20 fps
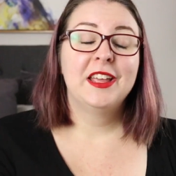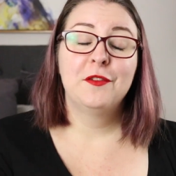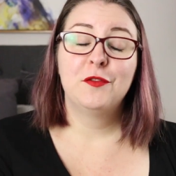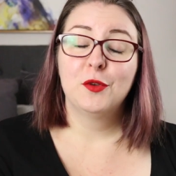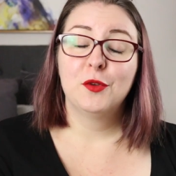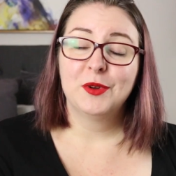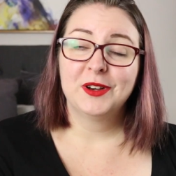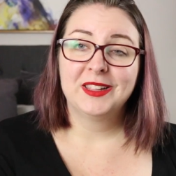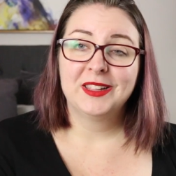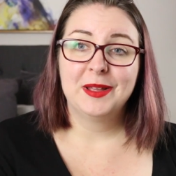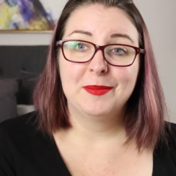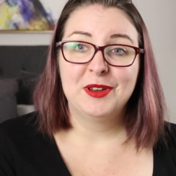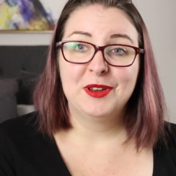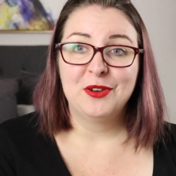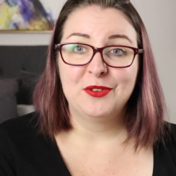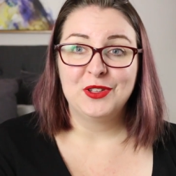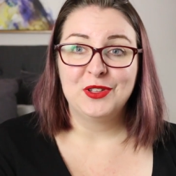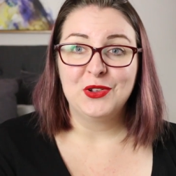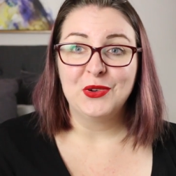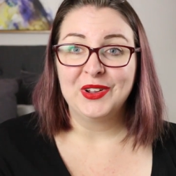If you want to let me
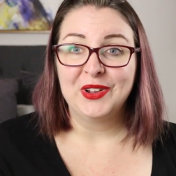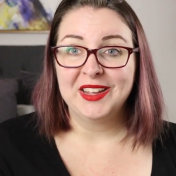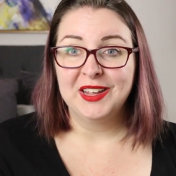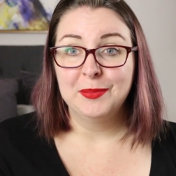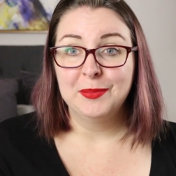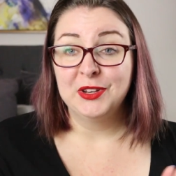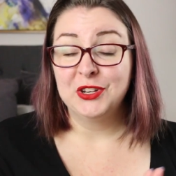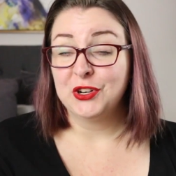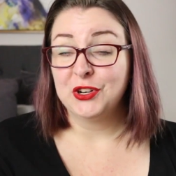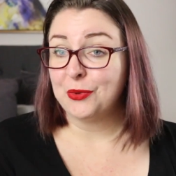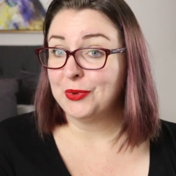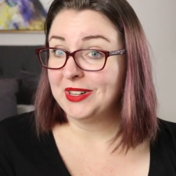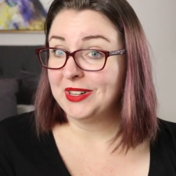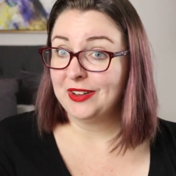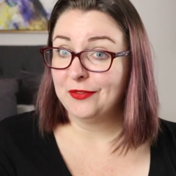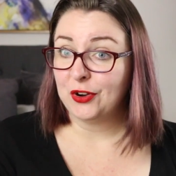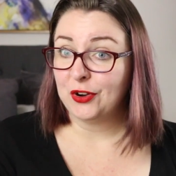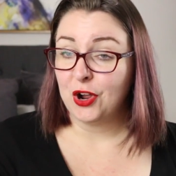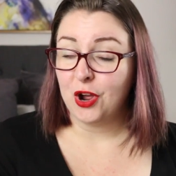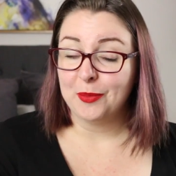know that you're here but you don't want to
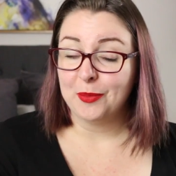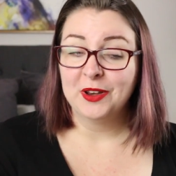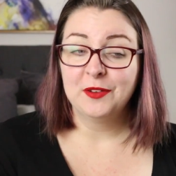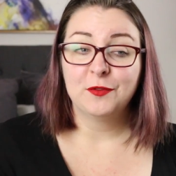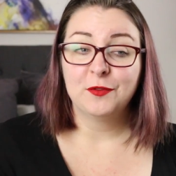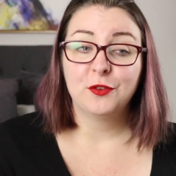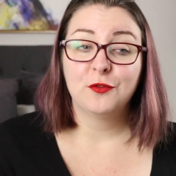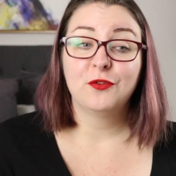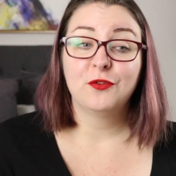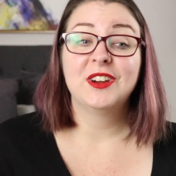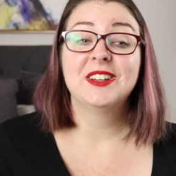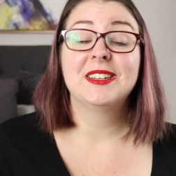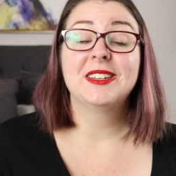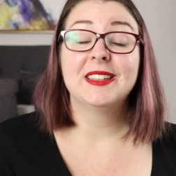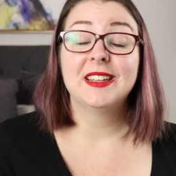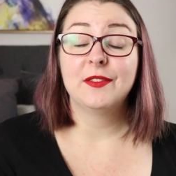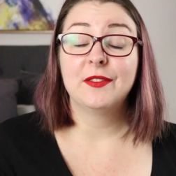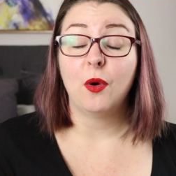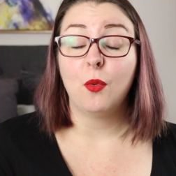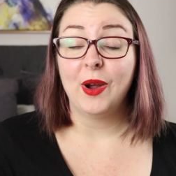leave a comment, feel free to
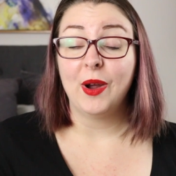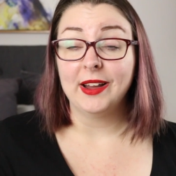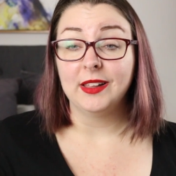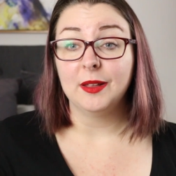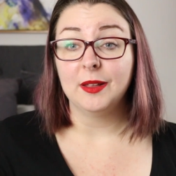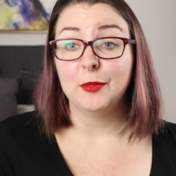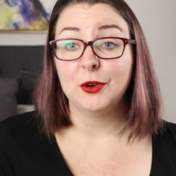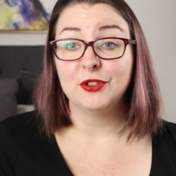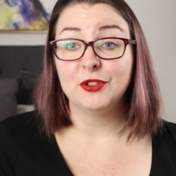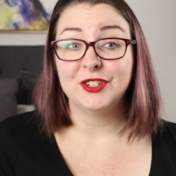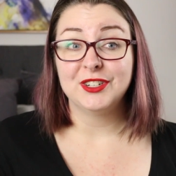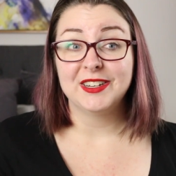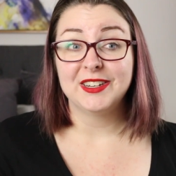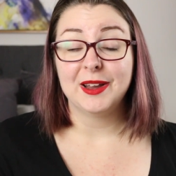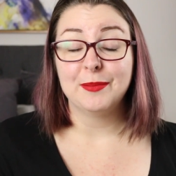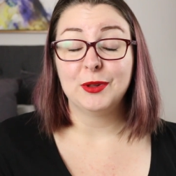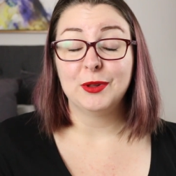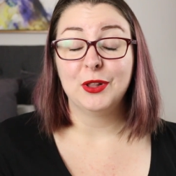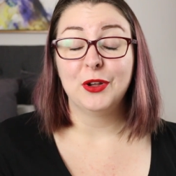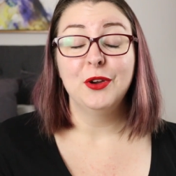leave a whale emoji
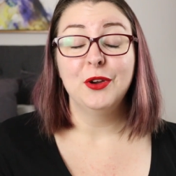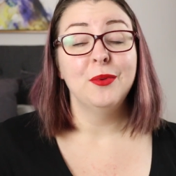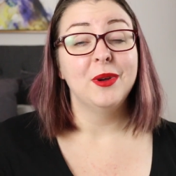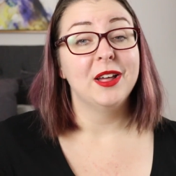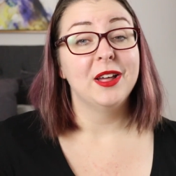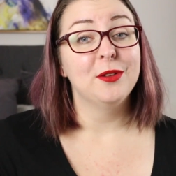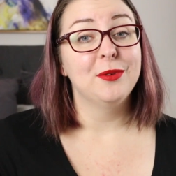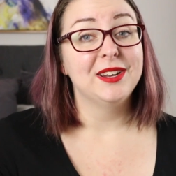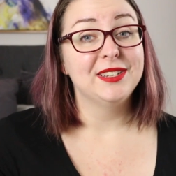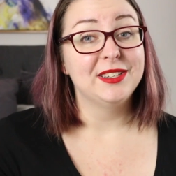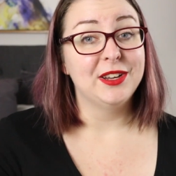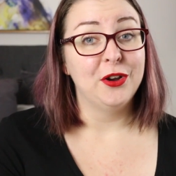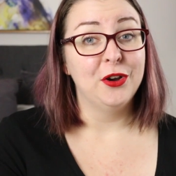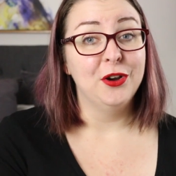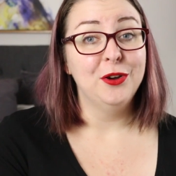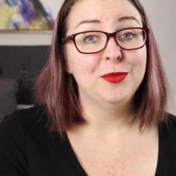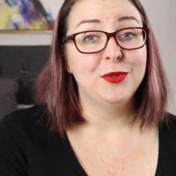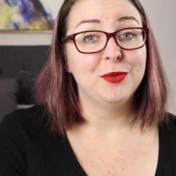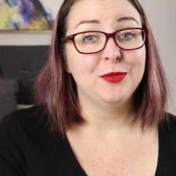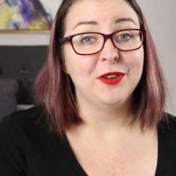down below. Otherwise, I
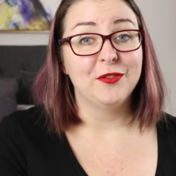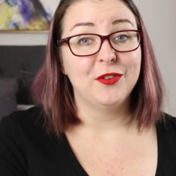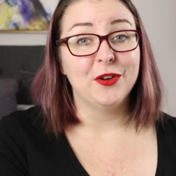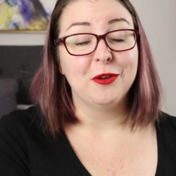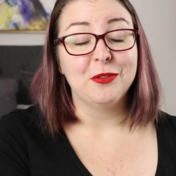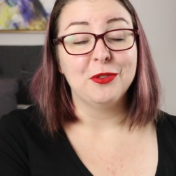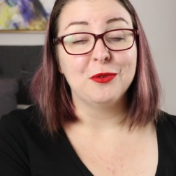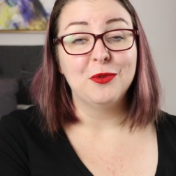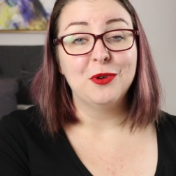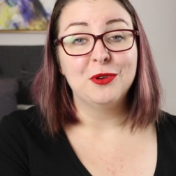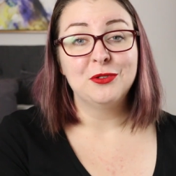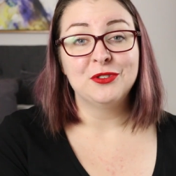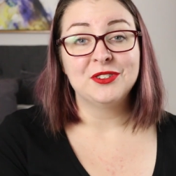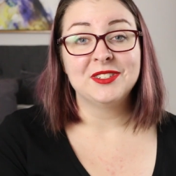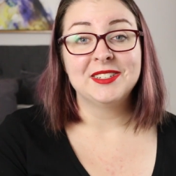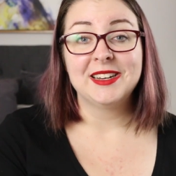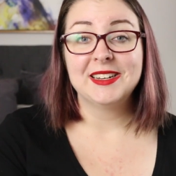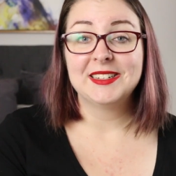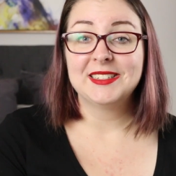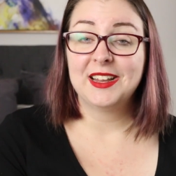hope that wherever you're on the world, you're
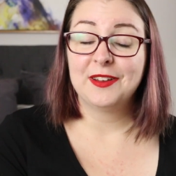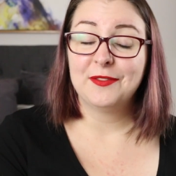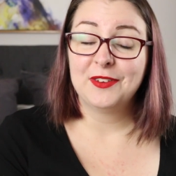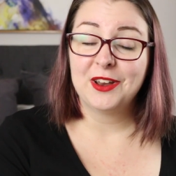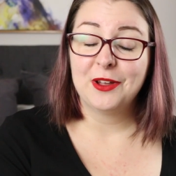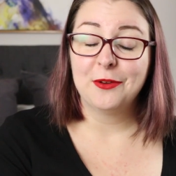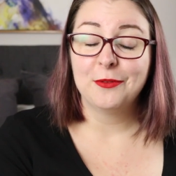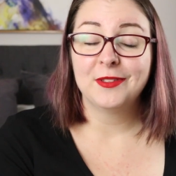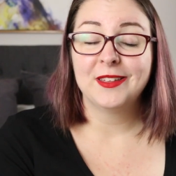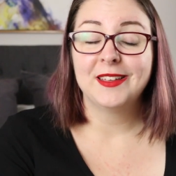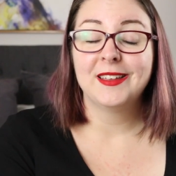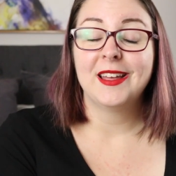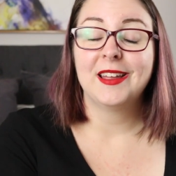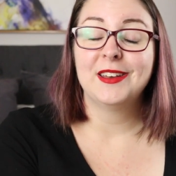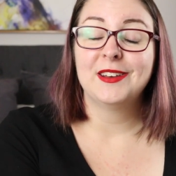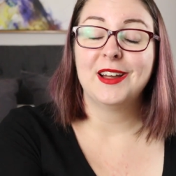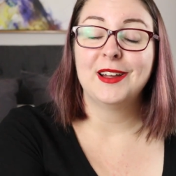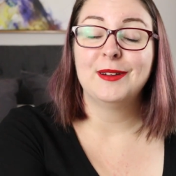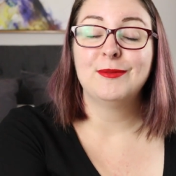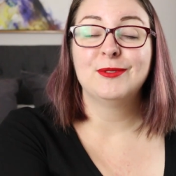staying safe and healthy
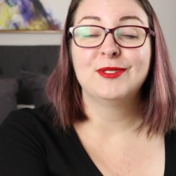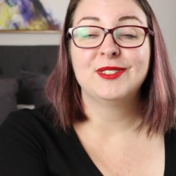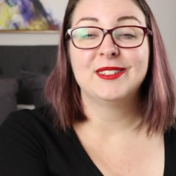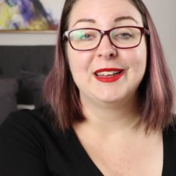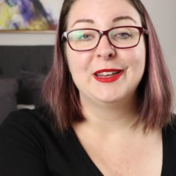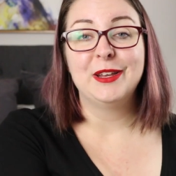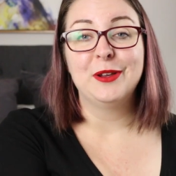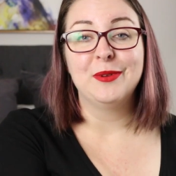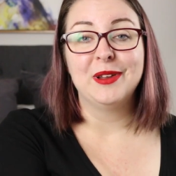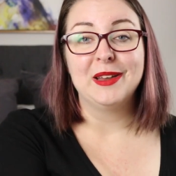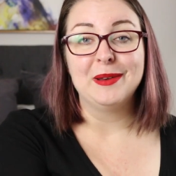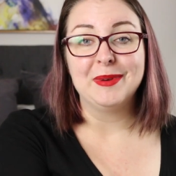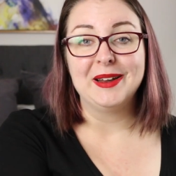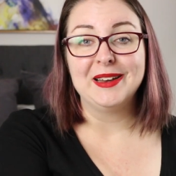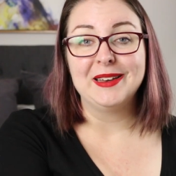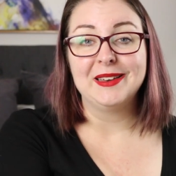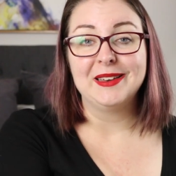and I will see you in my